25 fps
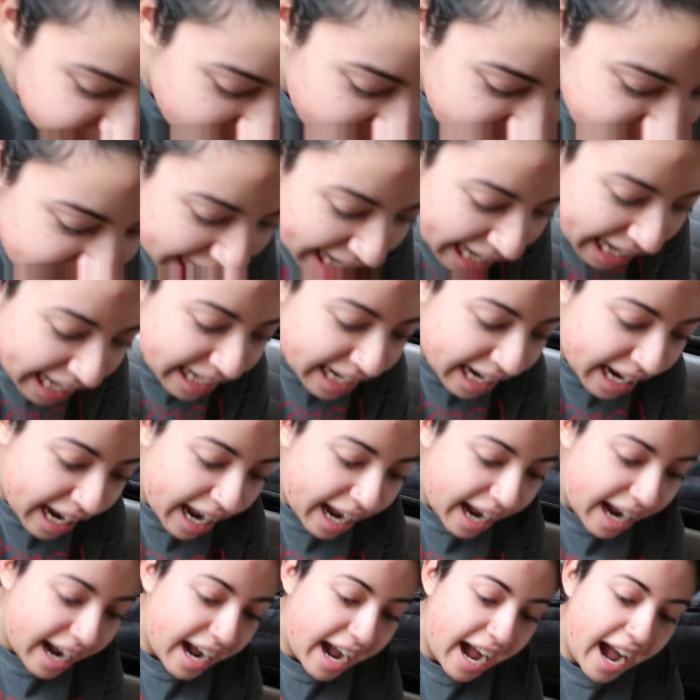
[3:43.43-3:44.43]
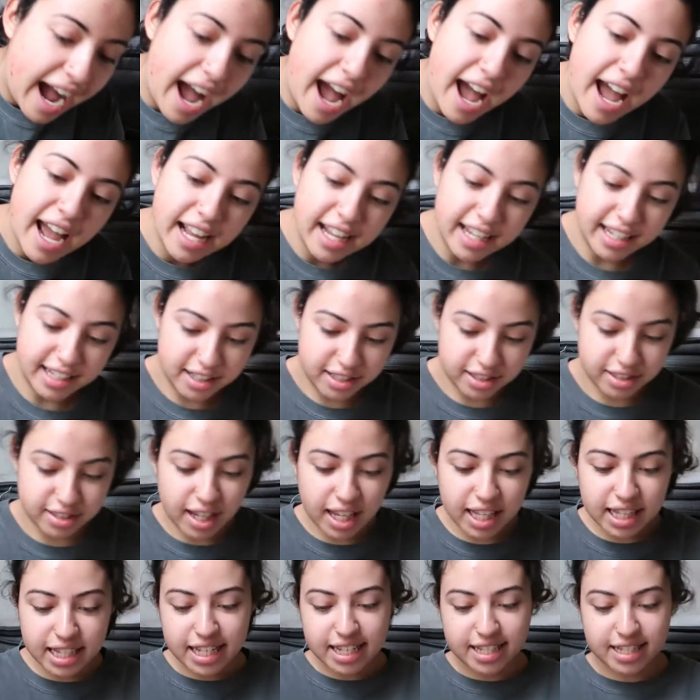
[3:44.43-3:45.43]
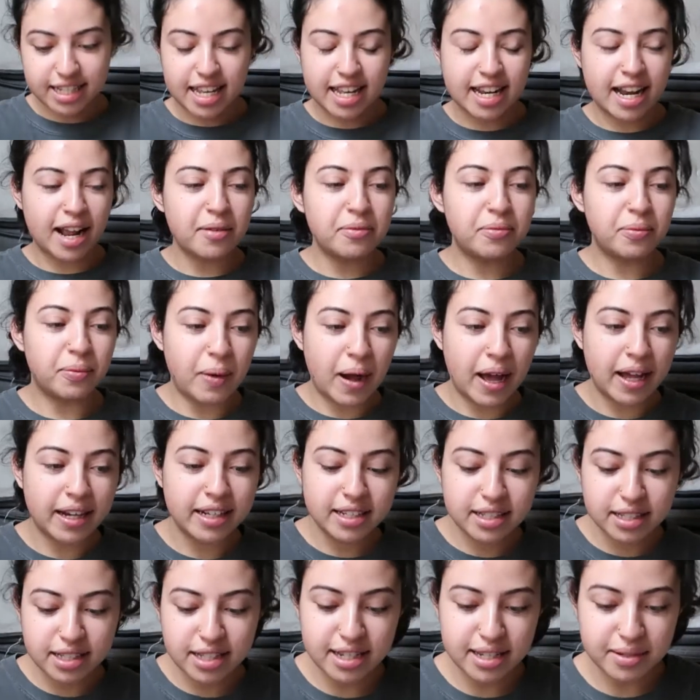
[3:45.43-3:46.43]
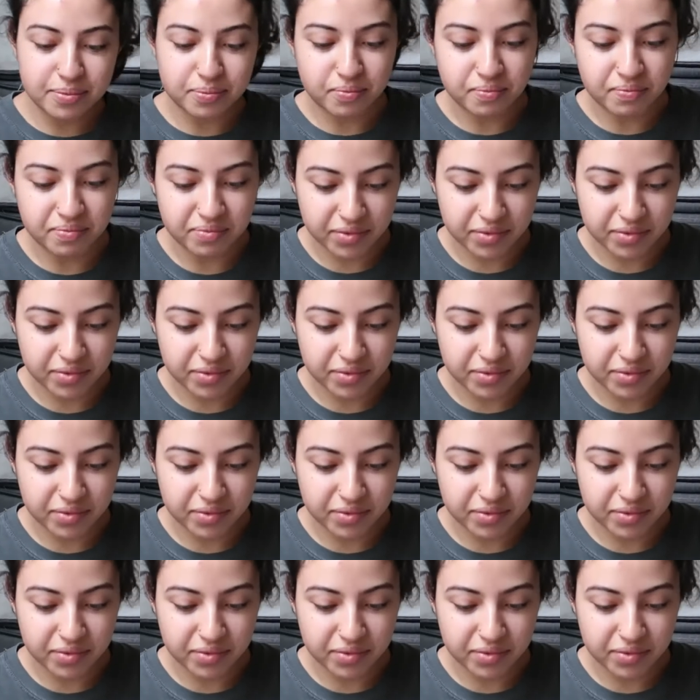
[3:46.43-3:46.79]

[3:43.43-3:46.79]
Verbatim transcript: And then I saw this and I honestly,